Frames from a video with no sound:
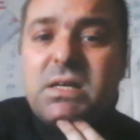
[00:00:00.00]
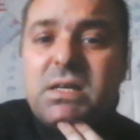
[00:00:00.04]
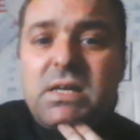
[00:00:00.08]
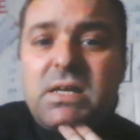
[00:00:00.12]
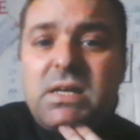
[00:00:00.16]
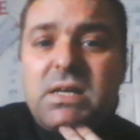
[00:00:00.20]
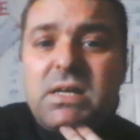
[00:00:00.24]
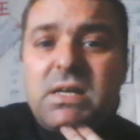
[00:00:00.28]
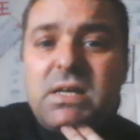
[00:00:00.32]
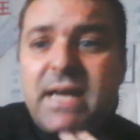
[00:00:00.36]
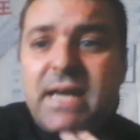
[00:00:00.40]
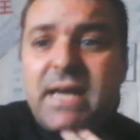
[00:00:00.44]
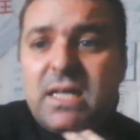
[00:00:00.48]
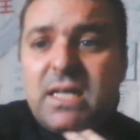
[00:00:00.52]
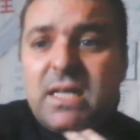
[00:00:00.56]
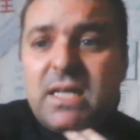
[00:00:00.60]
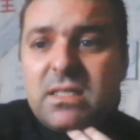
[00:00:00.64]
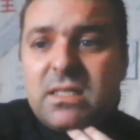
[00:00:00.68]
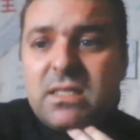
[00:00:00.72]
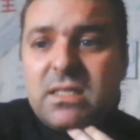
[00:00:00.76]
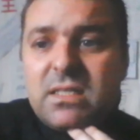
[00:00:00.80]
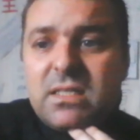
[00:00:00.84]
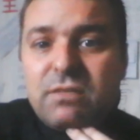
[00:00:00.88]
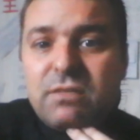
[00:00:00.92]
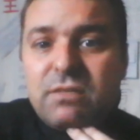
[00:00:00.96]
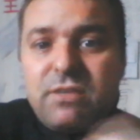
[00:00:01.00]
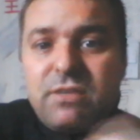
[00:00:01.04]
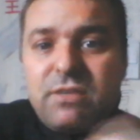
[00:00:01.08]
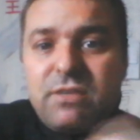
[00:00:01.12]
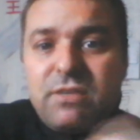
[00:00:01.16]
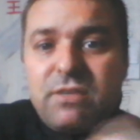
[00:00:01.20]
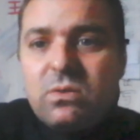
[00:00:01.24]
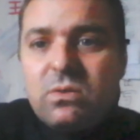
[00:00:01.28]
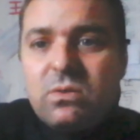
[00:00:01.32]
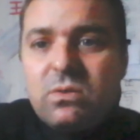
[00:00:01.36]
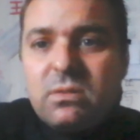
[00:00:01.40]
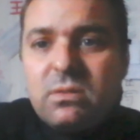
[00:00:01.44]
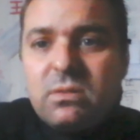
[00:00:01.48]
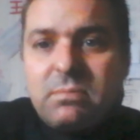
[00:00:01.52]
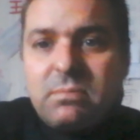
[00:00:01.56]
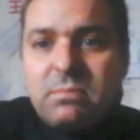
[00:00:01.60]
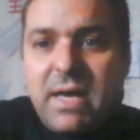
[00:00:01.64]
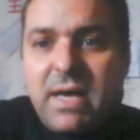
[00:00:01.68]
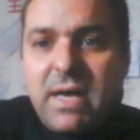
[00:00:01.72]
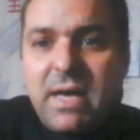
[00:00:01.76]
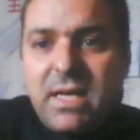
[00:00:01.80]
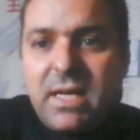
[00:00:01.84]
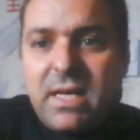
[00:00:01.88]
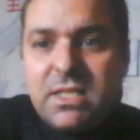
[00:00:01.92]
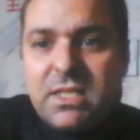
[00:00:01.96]
I can review
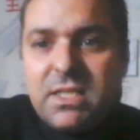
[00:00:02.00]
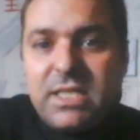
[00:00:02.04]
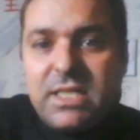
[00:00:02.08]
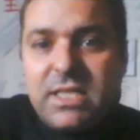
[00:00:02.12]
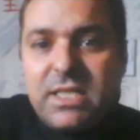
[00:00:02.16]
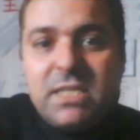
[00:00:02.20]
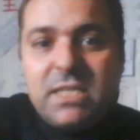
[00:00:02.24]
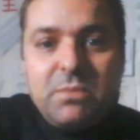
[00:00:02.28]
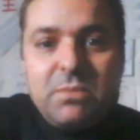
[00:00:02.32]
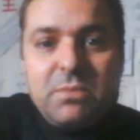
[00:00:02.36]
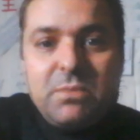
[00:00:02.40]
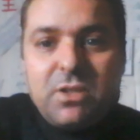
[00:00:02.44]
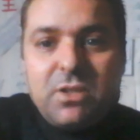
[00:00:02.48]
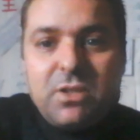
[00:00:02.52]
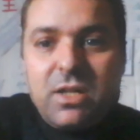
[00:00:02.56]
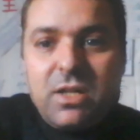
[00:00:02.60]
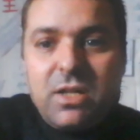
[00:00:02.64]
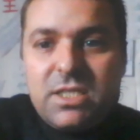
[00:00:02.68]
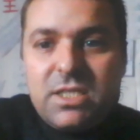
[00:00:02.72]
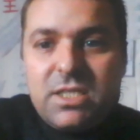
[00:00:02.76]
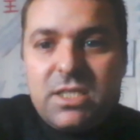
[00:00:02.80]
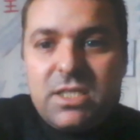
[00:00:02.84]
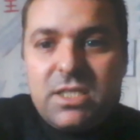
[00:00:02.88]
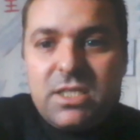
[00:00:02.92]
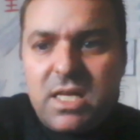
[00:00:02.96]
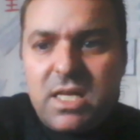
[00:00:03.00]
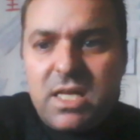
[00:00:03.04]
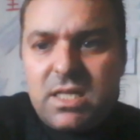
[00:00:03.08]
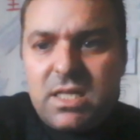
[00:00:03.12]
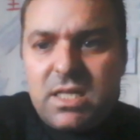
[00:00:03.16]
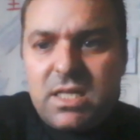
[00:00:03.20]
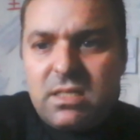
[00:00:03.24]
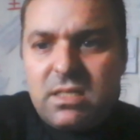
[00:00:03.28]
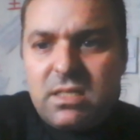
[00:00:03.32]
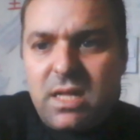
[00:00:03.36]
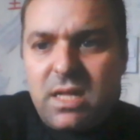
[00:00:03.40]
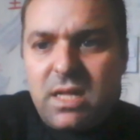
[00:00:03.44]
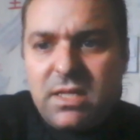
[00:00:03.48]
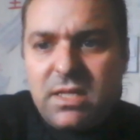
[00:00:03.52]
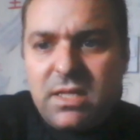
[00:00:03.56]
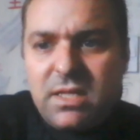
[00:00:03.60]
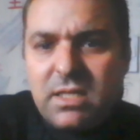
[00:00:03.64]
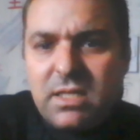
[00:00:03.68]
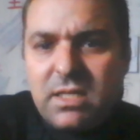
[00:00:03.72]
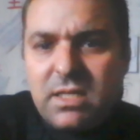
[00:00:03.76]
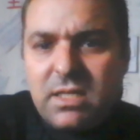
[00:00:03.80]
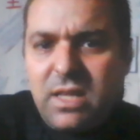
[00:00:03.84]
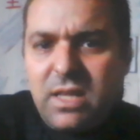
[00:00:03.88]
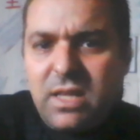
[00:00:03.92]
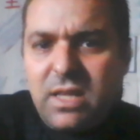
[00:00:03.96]
my Chinese mythology. I think
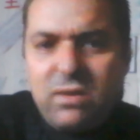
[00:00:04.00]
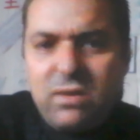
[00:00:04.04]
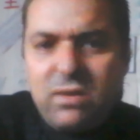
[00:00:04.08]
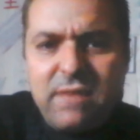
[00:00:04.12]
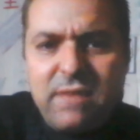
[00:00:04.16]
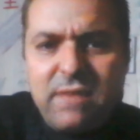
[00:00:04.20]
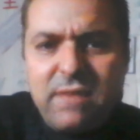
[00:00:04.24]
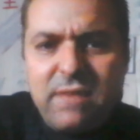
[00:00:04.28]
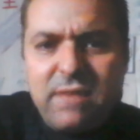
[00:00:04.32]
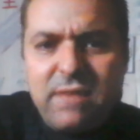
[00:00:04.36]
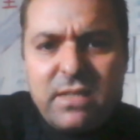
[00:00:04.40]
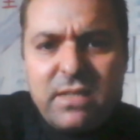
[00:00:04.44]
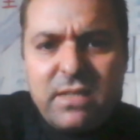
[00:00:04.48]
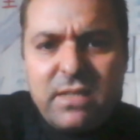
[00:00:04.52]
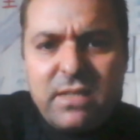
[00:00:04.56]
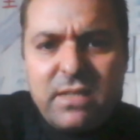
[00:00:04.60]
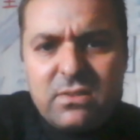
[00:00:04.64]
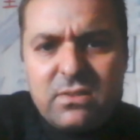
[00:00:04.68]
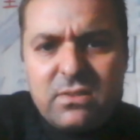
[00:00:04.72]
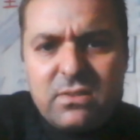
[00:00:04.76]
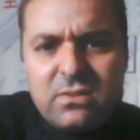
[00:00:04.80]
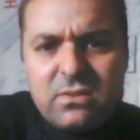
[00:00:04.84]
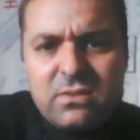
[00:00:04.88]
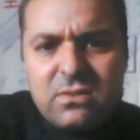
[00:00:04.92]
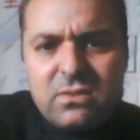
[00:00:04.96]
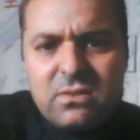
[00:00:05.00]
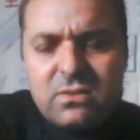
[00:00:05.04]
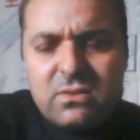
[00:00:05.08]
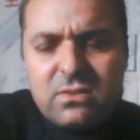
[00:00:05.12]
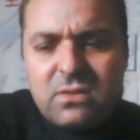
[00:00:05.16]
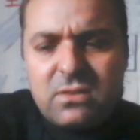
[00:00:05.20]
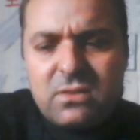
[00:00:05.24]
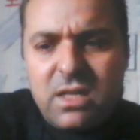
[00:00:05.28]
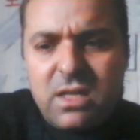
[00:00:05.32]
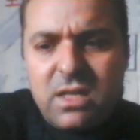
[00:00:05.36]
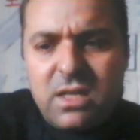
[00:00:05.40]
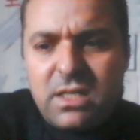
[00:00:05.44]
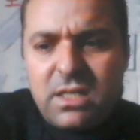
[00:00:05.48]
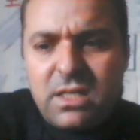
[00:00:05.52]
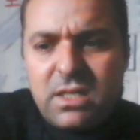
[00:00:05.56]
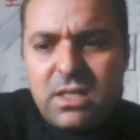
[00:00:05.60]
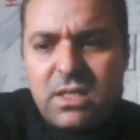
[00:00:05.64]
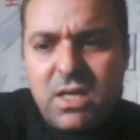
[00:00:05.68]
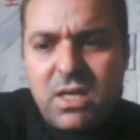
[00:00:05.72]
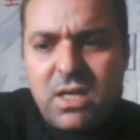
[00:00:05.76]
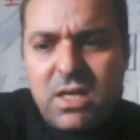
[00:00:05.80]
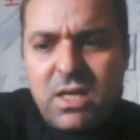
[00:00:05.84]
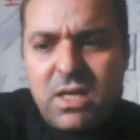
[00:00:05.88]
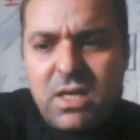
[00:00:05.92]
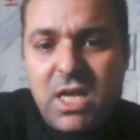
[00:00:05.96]
they don't have that. I think,
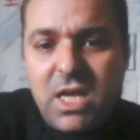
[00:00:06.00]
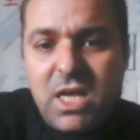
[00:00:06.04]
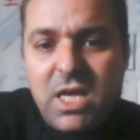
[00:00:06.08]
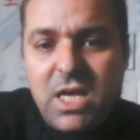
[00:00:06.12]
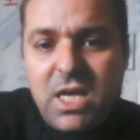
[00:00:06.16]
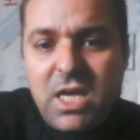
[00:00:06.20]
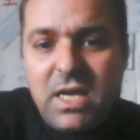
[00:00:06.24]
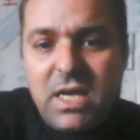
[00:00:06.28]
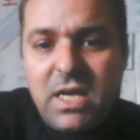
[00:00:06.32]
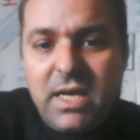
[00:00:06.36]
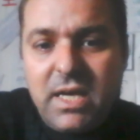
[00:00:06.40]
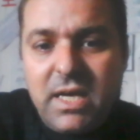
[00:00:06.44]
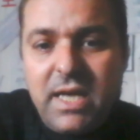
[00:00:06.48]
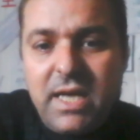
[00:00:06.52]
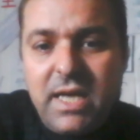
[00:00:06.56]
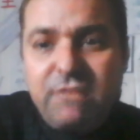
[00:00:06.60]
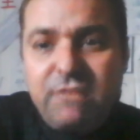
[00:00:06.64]
and the